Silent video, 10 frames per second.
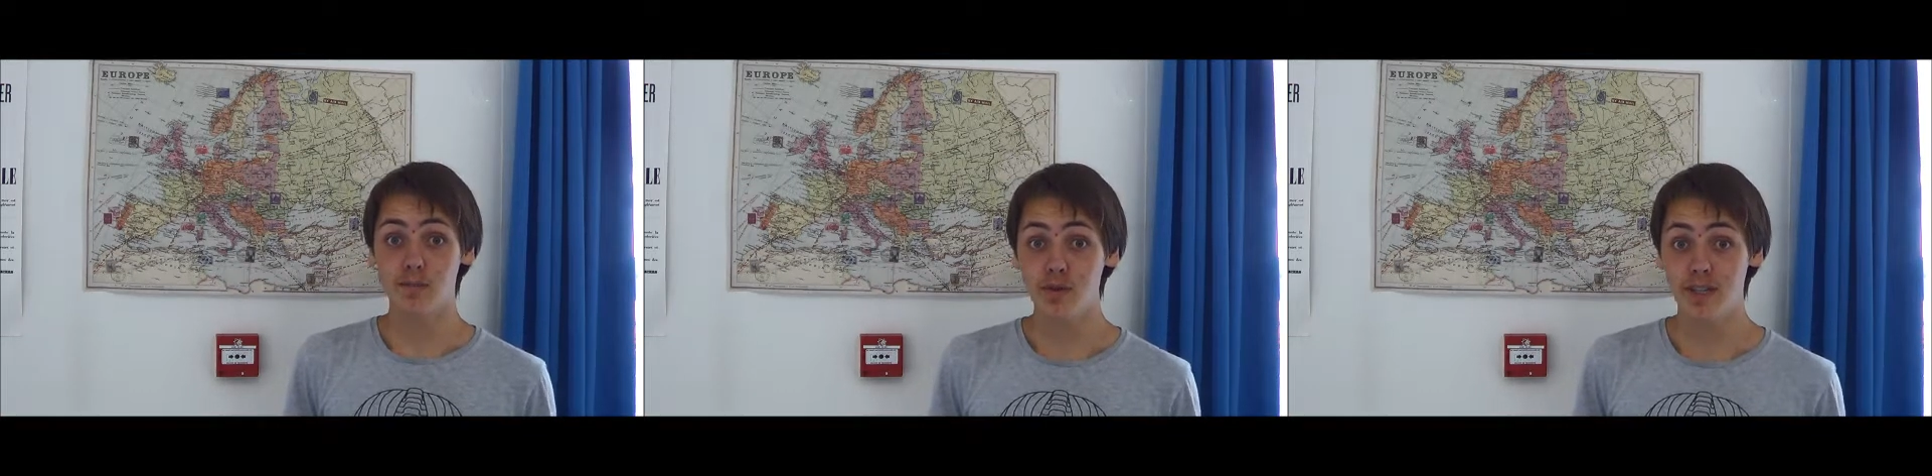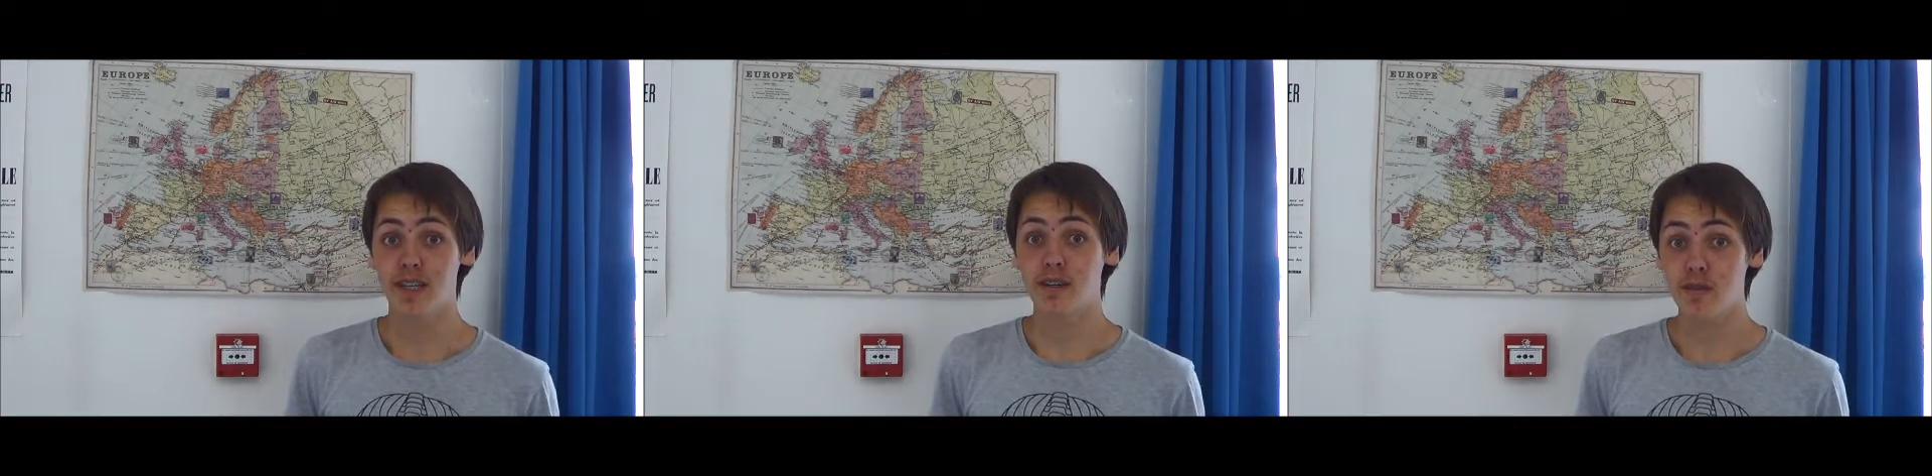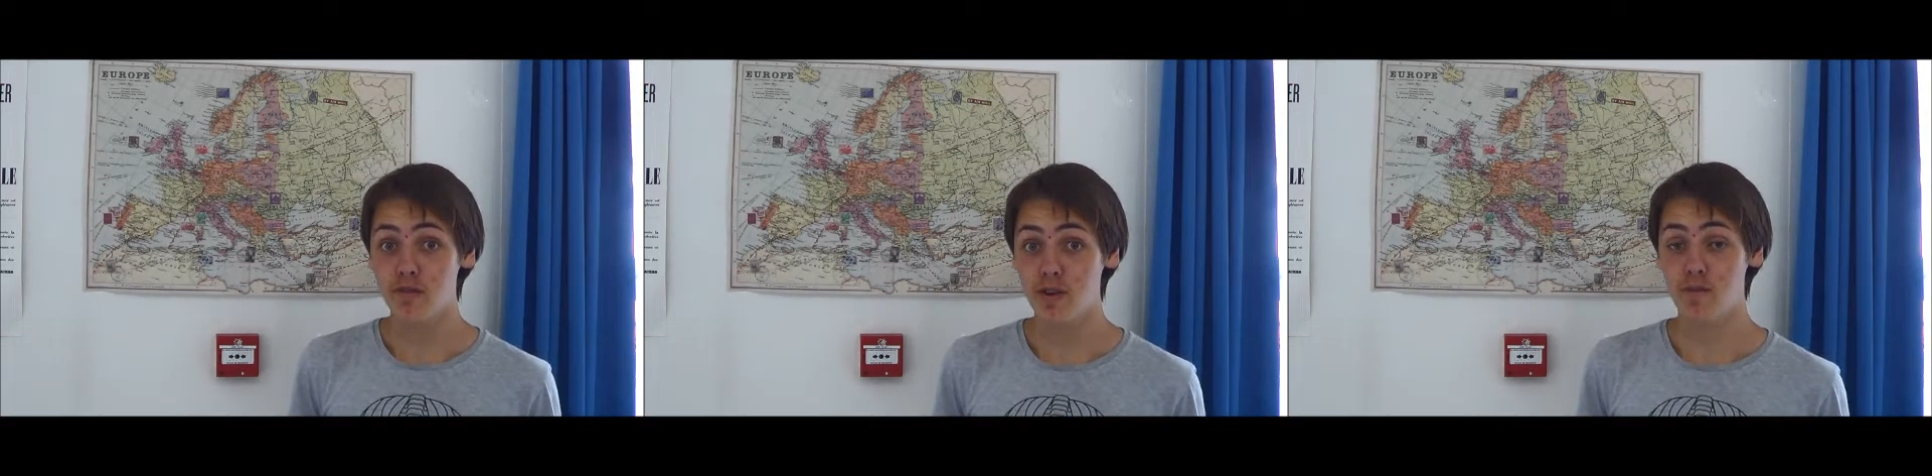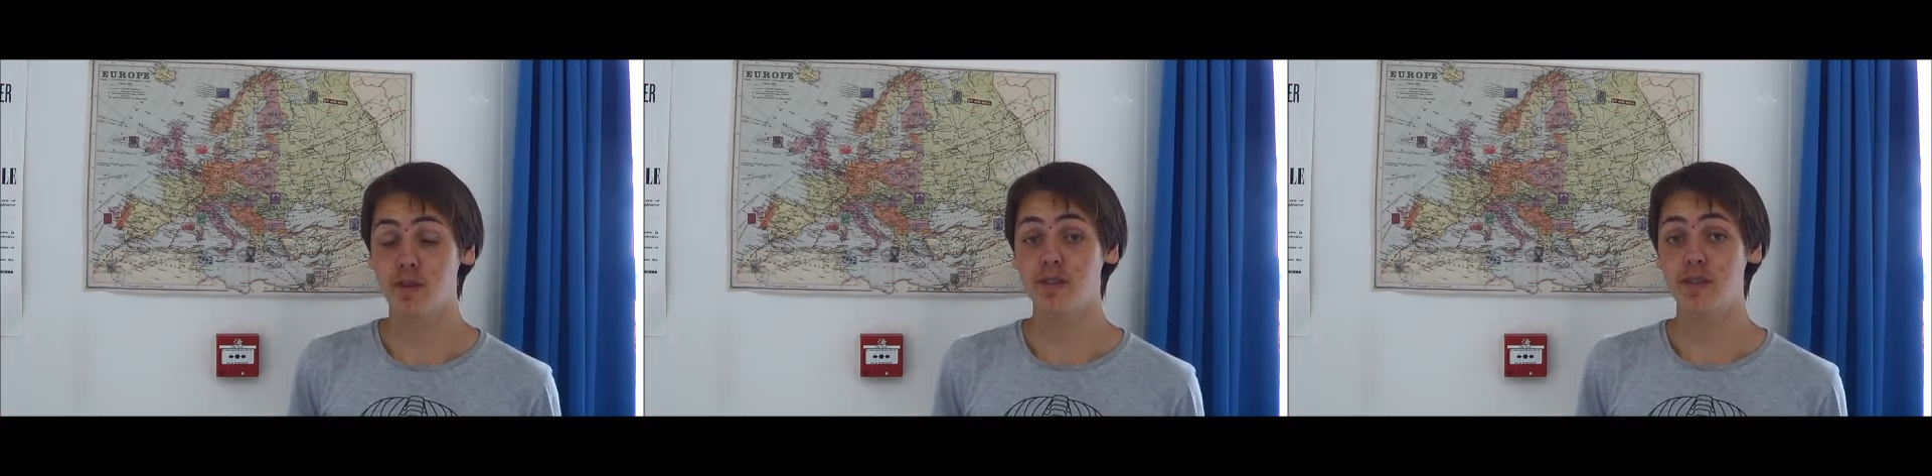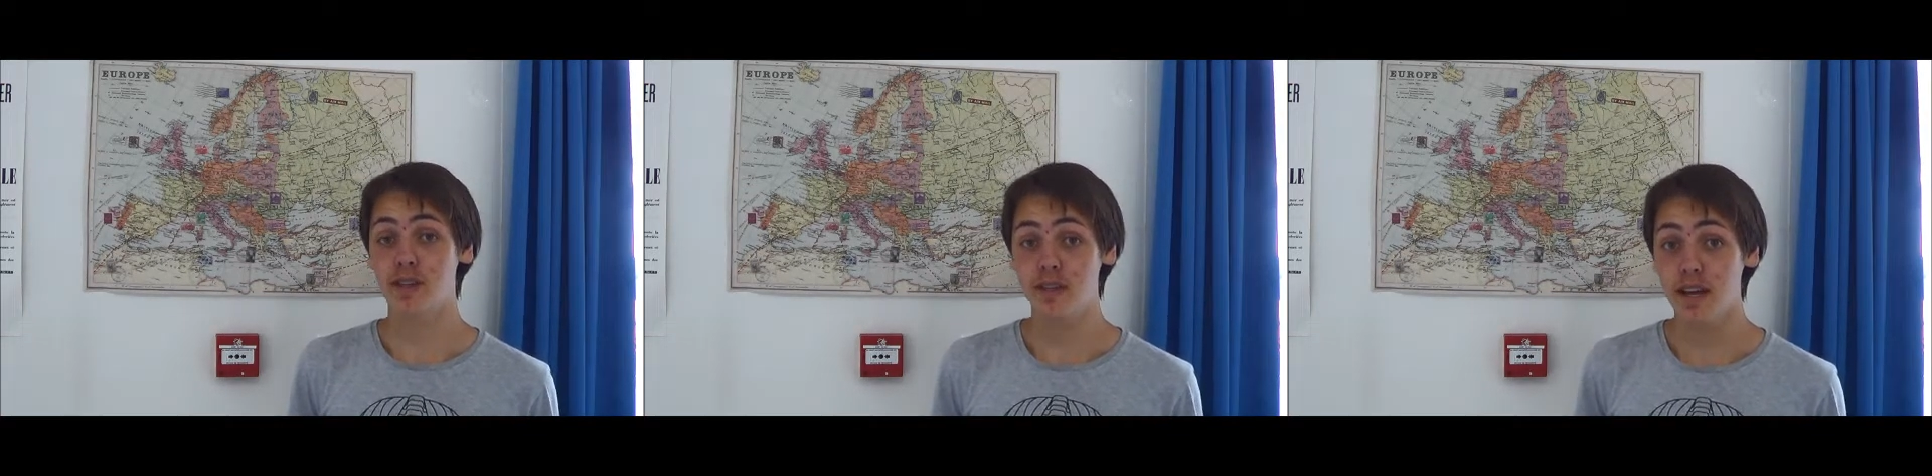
Munich conference in